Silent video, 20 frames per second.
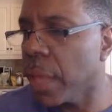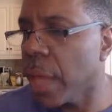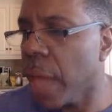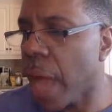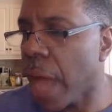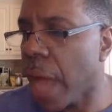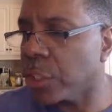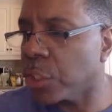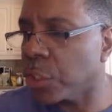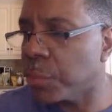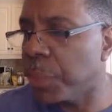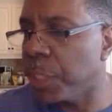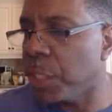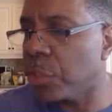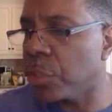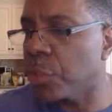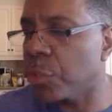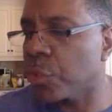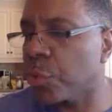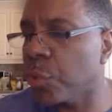I
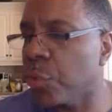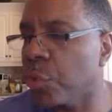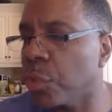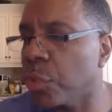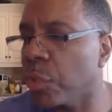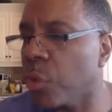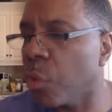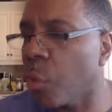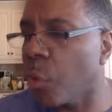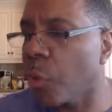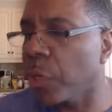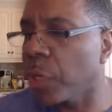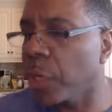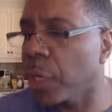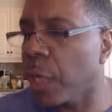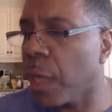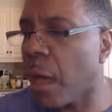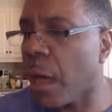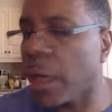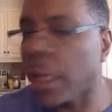speak the truth of the word of
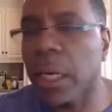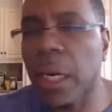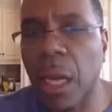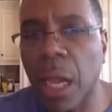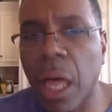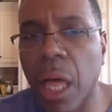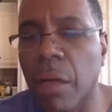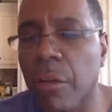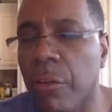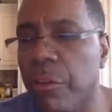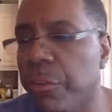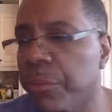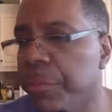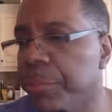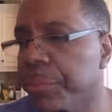God in love,